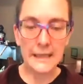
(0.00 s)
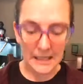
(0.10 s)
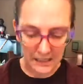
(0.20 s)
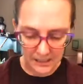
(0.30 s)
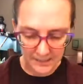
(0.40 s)

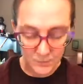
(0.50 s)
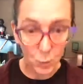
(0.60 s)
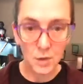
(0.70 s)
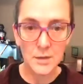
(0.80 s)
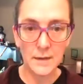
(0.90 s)
and it's
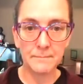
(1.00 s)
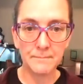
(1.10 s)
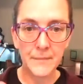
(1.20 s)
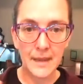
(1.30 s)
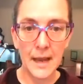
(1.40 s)
work time.
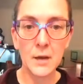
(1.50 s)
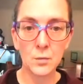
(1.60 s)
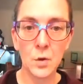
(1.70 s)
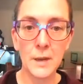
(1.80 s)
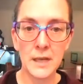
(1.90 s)
That
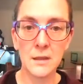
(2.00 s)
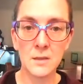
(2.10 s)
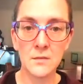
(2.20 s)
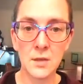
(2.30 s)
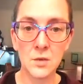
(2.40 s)
aroma in the
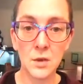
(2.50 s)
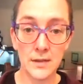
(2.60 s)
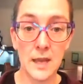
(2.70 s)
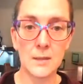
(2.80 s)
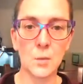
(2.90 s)
diffuser,
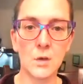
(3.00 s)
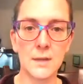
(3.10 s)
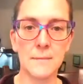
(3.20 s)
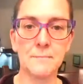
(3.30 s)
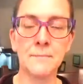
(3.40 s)
that's work
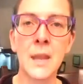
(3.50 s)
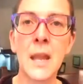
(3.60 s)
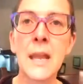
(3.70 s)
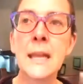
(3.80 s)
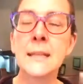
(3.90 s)
time.
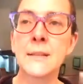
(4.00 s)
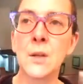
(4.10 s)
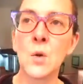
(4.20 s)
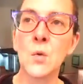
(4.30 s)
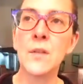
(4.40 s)

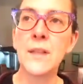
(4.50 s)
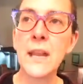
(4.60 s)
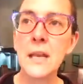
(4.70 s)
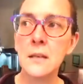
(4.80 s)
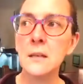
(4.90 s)
So
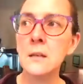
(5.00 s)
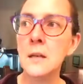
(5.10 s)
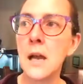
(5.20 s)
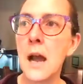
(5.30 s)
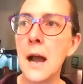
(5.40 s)
then,
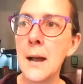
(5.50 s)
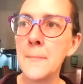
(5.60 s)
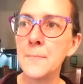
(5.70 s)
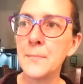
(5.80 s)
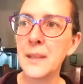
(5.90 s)

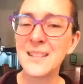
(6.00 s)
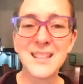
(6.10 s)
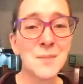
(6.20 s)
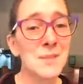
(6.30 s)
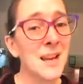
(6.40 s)

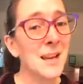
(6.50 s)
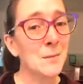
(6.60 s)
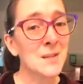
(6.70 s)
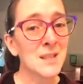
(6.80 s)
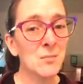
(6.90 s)

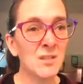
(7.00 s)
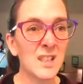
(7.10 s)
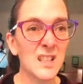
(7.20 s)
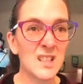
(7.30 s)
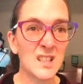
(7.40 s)
sometimes some of
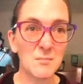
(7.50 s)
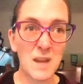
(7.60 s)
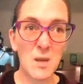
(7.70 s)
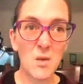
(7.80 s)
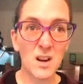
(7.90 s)
us
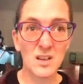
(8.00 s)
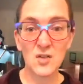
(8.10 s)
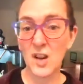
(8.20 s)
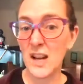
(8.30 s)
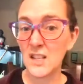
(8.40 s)
may want to
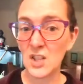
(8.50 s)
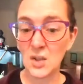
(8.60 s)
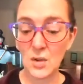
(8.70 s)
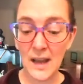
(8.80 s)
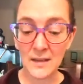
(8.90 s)
try
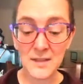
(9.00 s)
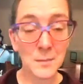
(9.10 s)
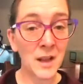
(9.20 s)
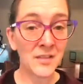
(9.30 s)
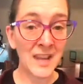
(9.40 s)
to have some
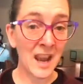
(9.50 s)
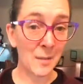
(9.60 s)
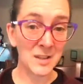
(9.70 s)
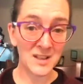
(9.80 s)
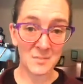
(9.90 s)
healthy
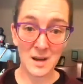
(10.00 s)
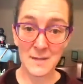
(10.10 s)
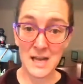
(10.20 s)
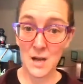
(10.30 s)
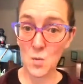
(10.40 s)
habits and maybe
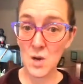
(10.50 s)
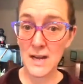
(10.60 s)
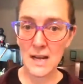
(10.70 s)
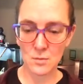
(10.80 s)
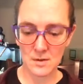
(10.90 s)
get a
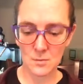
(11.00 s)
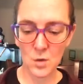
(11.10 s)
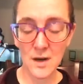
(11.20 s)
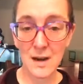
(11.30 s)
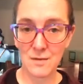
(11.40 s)

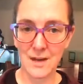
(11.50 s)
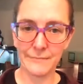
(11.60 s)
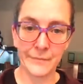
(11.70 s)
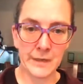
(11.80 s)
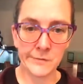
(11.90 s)
workout in.
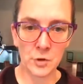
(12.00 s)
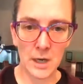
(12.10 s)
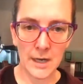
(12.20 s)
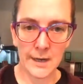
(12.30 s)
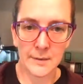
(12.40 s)
I'm
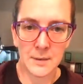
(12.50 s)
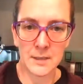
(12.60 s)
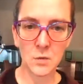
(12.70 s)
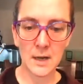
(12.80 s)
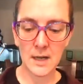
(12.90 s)
trying. I'm not
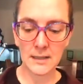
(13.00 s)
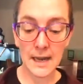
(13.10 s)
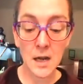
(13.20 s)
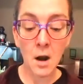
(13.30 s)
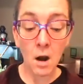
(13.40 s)
so great at
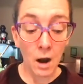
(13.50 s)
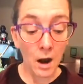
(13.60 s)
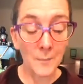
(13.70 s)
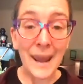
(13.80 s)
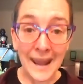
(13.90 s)
that.
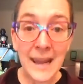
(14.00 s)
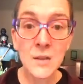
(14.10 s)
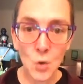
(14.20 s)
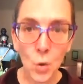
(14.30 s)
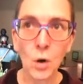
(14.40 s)

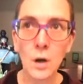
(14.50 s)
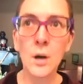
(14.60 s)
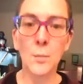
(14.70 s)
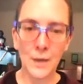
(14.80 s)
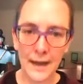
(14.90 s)
And or
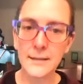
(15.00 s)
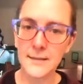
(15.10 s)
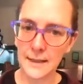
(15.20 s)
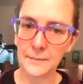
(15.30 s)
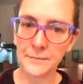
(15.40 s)

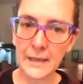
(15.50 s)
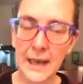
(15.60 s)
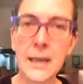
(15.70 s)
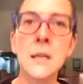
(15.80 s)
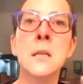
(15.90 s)
practicing.
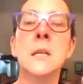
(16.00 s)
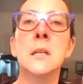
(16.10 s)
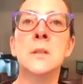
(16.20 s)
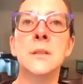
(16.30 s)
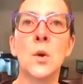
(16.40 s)
Okay,
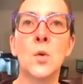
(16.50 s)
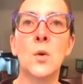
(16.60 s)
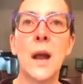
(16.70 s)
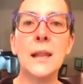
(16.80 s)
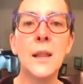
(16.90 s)
so
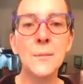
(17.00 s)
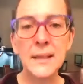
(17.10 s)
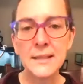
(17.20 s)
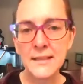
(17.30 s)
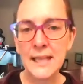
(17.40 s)
I lump
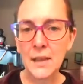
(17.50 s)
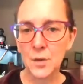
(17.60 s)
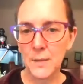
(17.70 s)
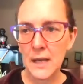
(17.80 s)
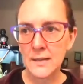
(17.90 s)
these
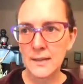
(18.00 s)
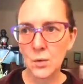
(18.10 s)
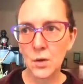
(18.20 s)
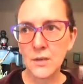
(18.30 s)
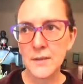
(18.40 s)
together because the
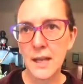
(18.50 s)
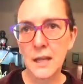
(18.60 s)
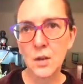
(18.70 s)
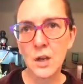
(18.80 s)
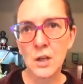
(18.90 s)
oils that
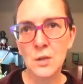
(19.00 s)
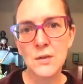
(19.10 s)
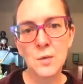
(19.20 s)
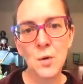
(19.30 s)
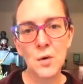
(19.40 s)
you can use
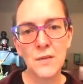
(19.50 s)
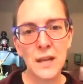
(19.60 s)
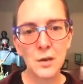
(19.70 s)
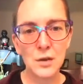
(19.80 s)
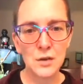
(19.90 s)
to motivate
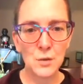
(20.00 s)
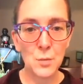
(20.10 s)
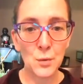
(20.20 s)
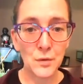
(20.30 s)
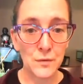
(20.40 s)
you to do
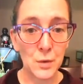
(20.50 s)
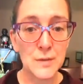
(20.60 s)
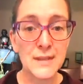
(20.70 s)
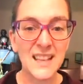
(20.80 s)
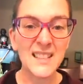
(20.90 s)
both of
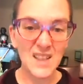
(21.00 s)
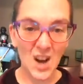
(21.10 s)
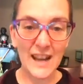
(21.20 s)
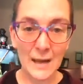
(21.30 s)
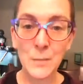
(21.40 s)
those things
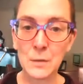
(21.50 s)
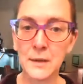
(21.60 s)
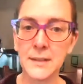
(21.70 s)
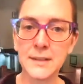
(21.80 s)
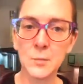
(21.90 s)
can be
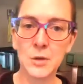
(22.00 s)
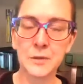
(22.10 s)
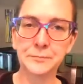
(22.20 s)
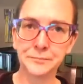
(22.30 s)
really similar.